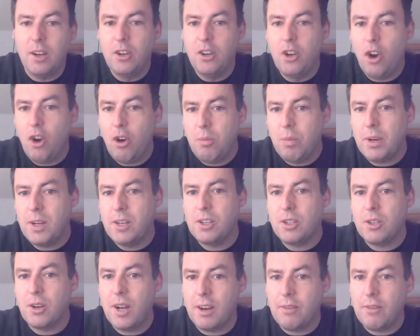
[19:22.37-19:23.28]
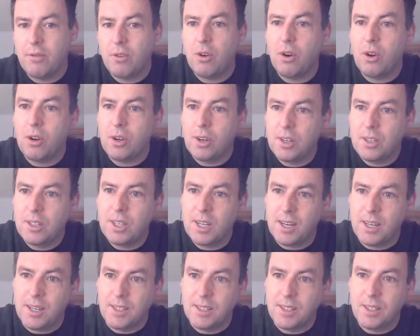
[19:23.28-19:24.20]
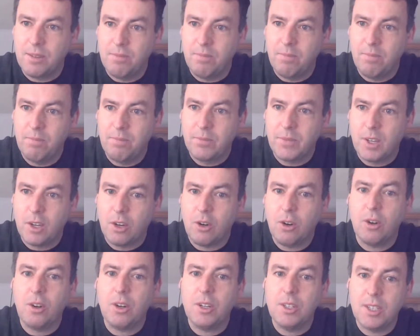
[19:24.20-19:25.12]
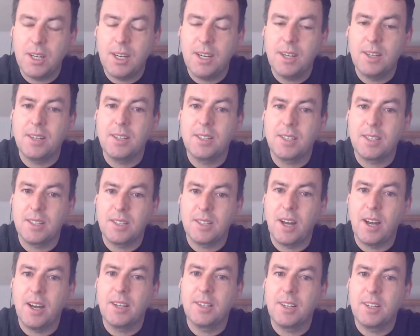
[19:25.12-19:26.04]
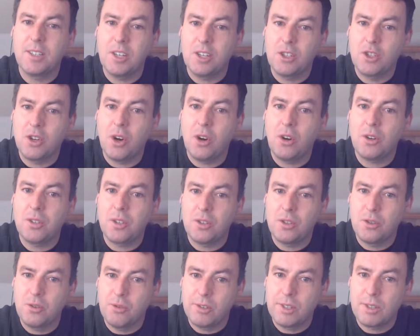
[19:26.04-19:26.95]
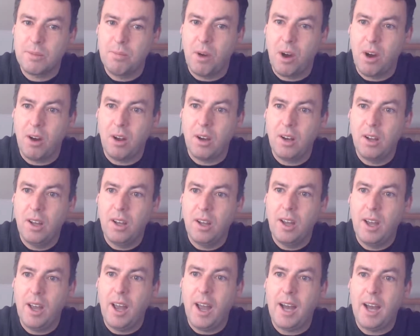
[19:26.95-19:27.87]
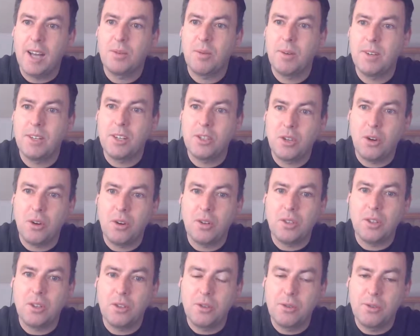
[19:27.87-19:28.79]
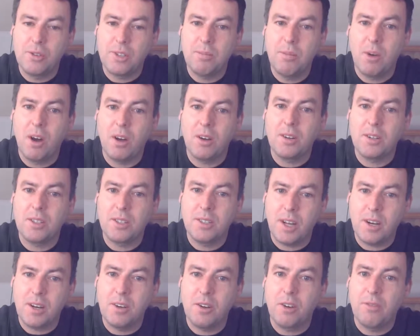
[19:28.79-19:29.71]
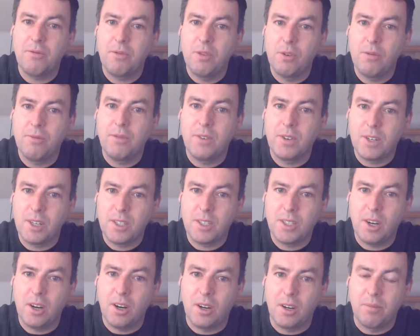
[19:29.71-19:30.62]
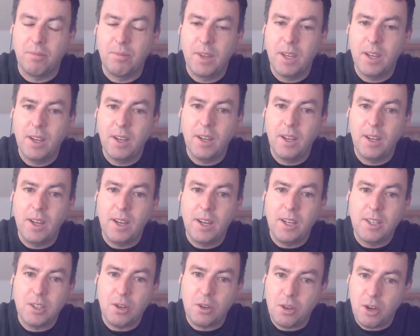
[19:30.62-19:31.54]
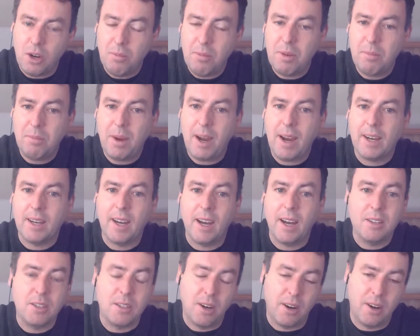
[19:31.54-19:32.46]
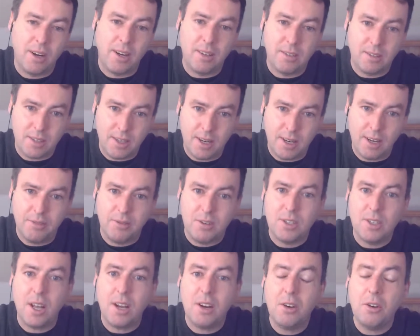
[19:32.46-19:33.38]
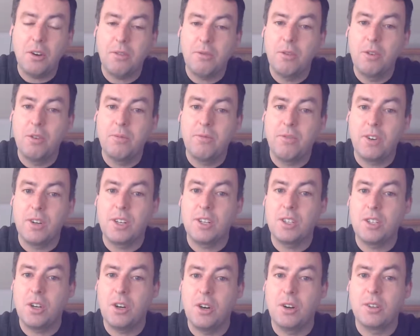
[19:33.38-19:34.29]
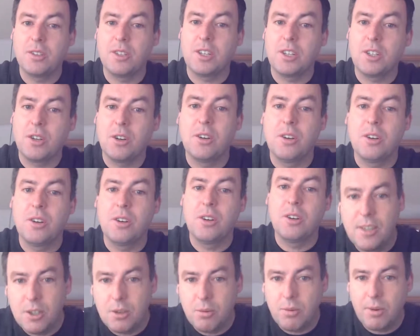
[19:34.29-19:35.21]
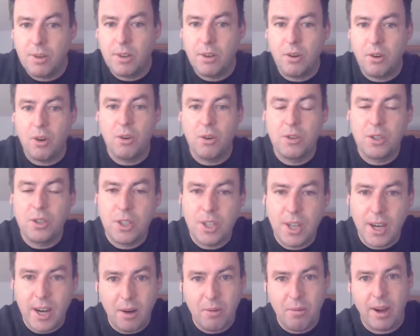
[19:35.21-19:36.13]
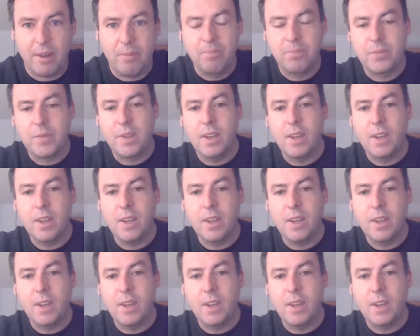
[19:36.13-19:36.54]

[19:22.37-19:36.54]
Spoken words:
Nobody should have crooked teeth. Crooked teeth is a sign that the jaws are too small, and when the jaws are too small, there's not enough room for the tongue. So coming back, and if there's not enough room for the tongue is likely to encroach the airway.